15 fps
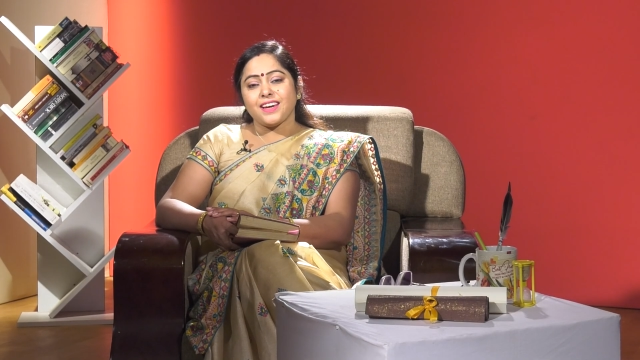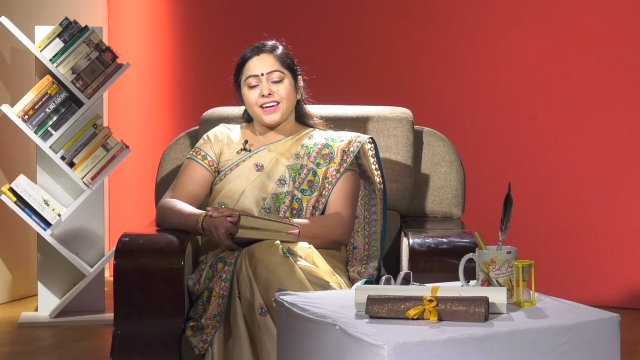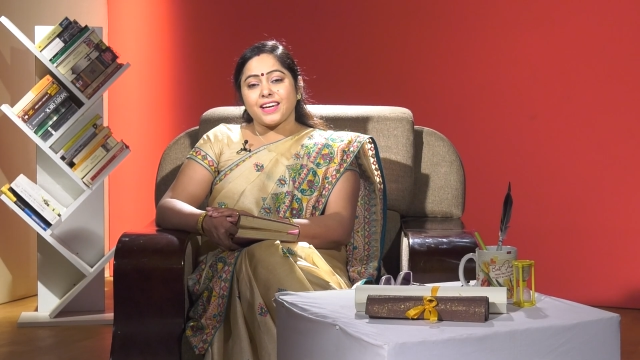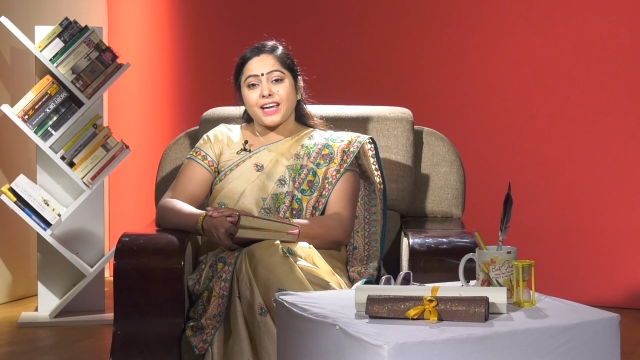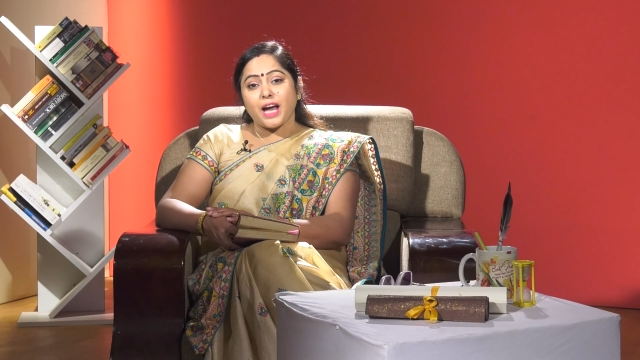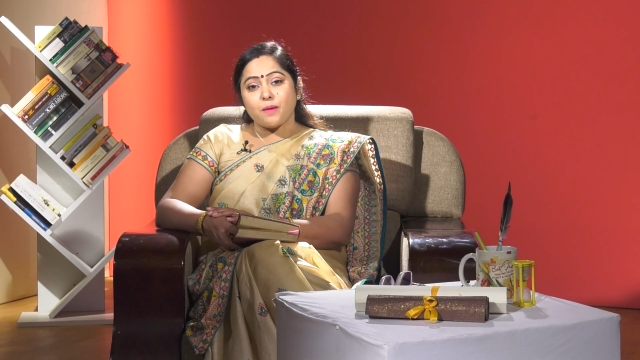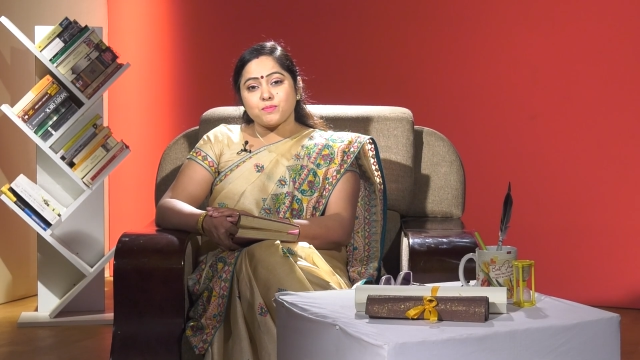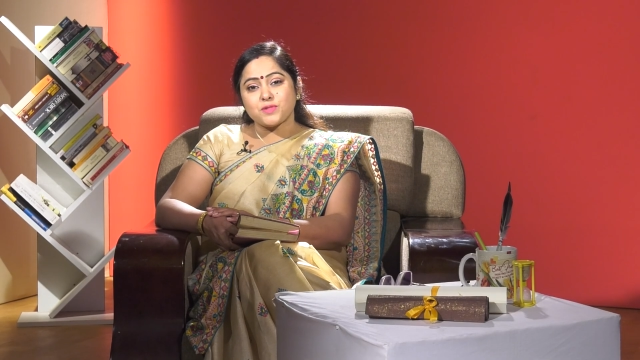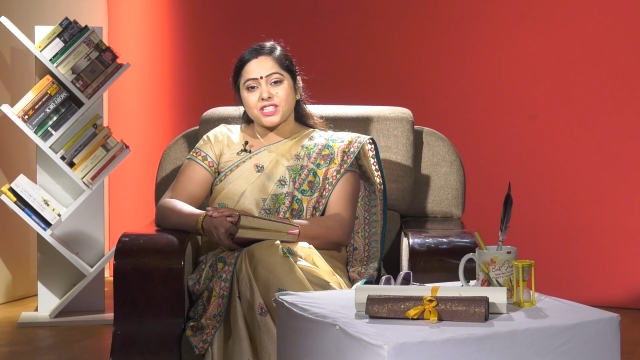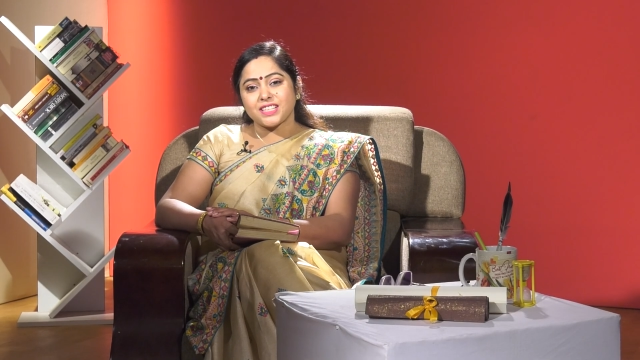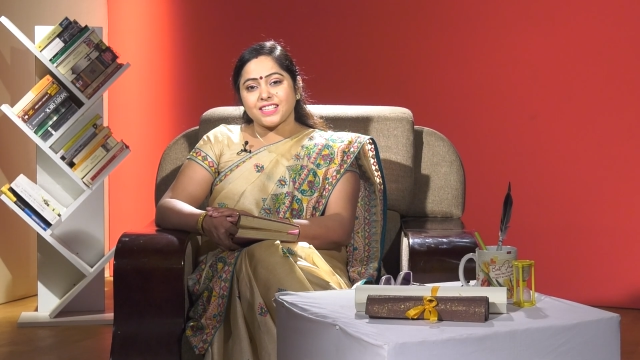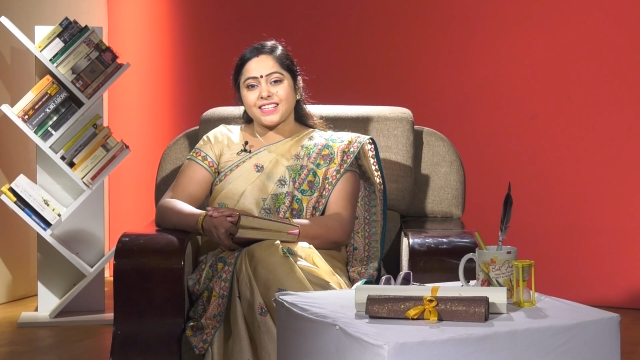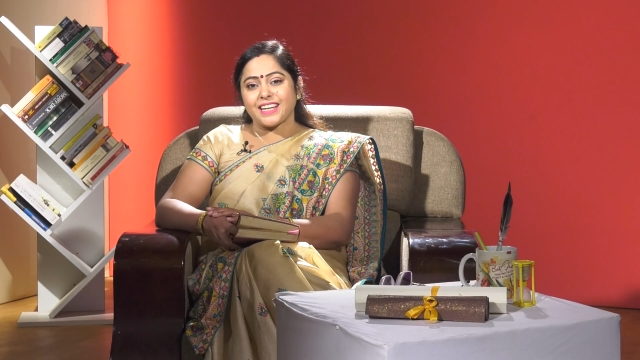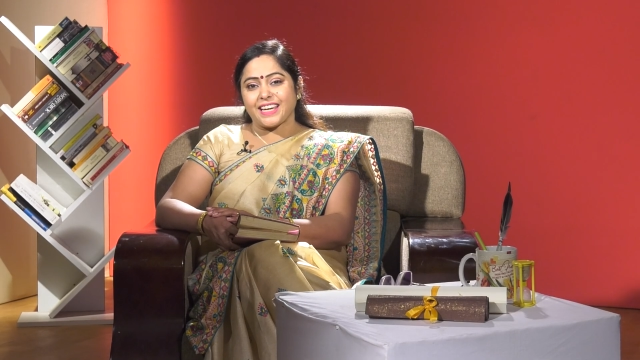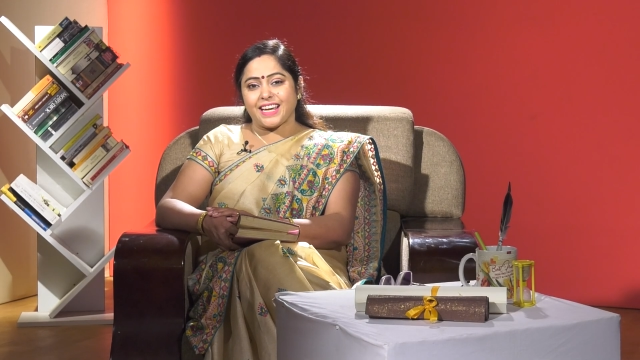
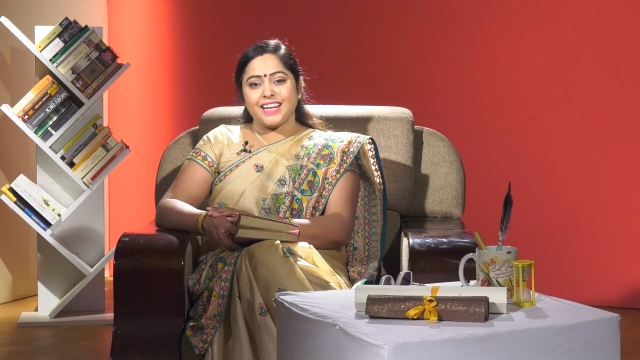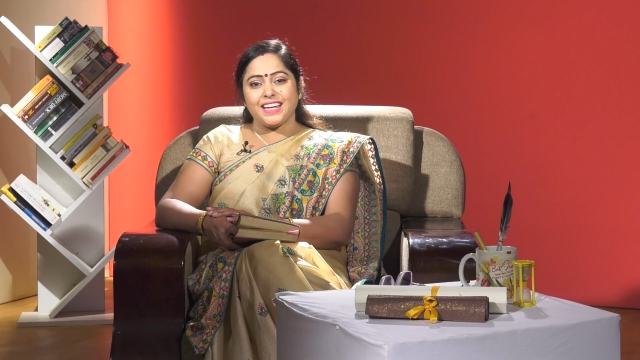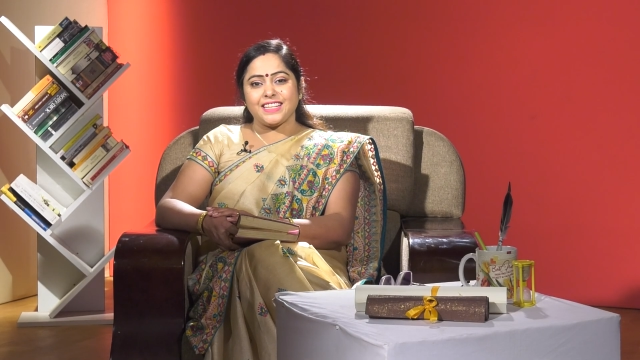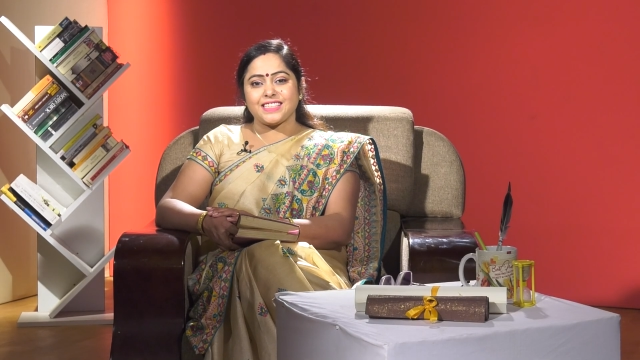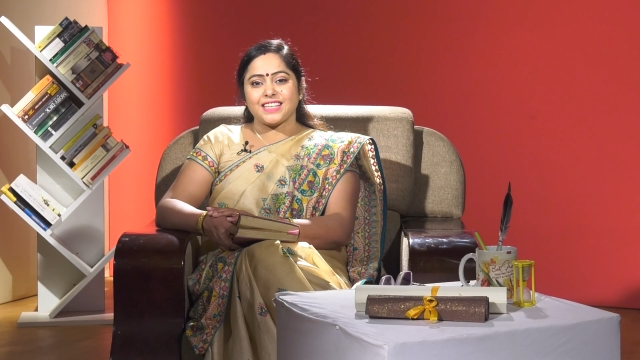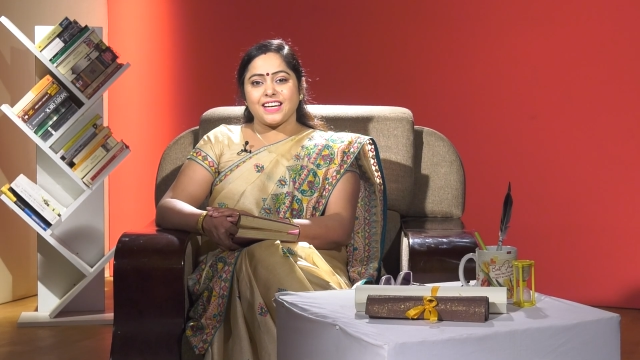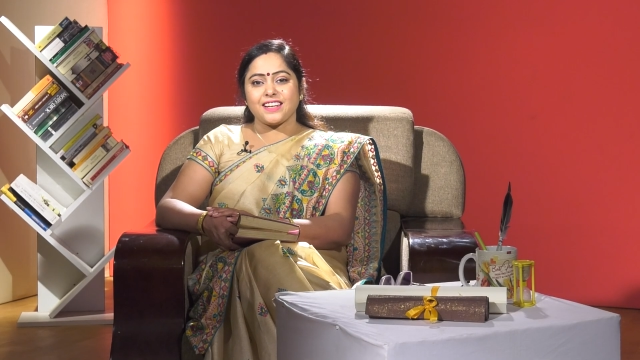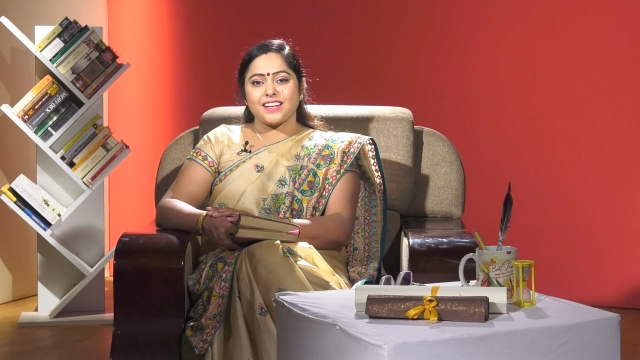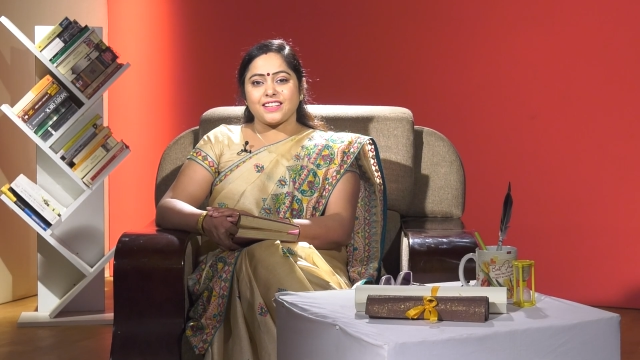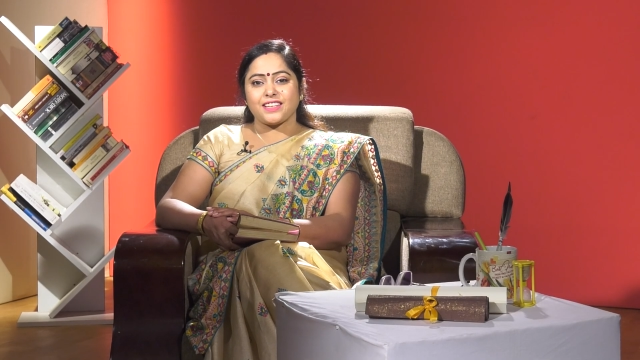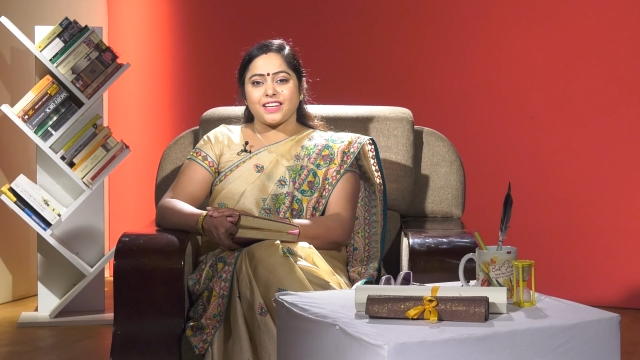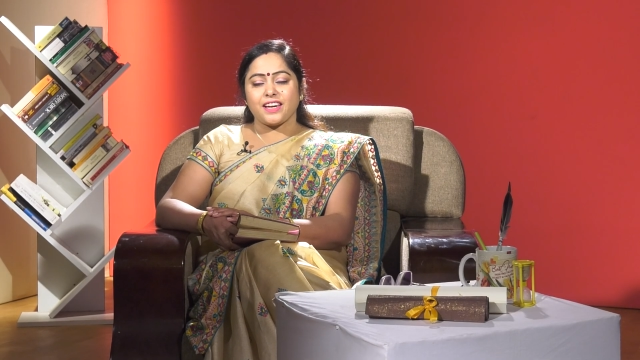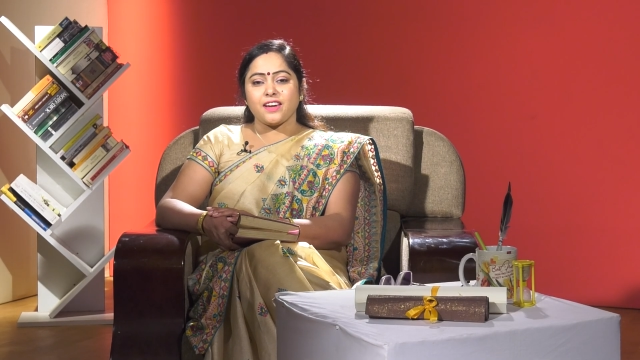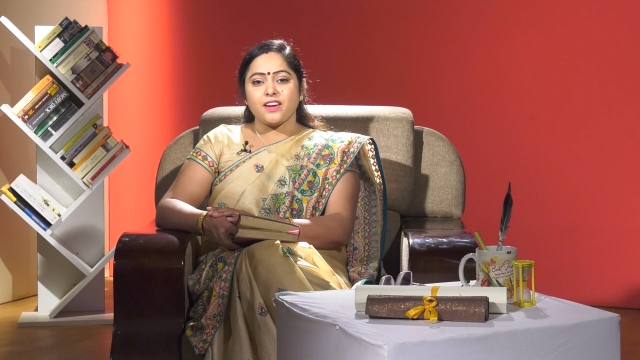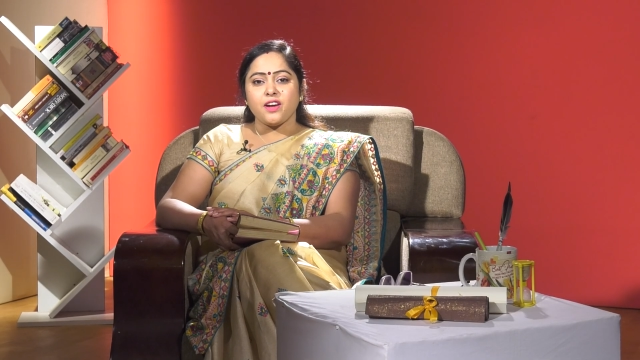captured in
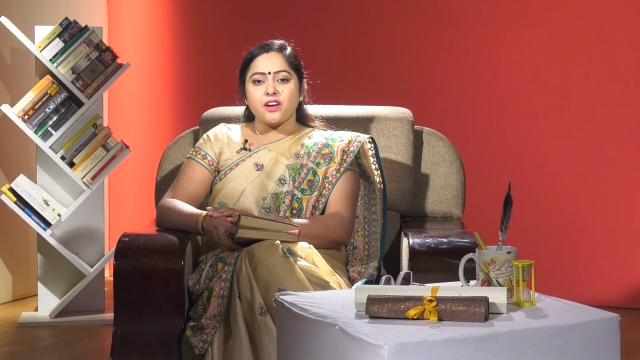eternity.